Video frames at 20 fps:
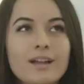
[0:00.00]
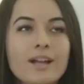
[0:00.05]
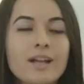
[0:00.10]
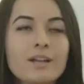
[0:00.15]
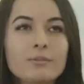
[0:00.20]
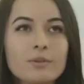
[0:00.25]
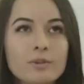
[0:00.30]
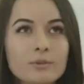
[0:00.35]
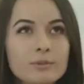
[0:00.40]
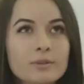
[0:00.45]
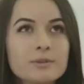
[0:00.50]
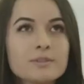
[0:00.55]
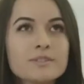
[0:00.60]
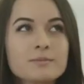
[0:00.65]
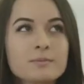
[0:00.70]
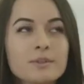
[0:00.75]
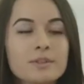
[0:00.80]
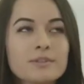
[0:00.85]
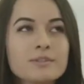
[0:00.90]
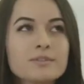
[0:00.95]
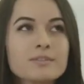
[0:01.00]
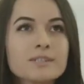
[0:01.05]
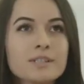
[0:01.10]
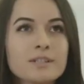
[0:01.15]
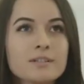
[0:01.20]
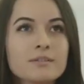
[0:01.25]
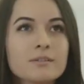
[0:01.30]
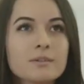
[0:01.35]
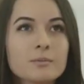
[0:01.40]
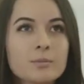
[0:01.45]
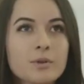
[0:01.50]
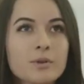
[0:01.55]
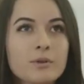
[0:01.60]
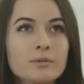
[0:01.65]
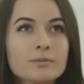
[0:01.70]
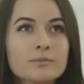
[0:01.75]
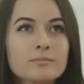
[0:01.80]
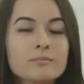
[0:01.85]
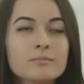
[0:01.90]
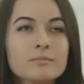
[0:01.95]
I've always wanted to study
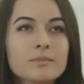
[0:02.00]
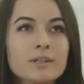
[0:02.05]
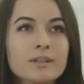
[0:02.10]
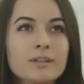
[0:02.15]
abroad.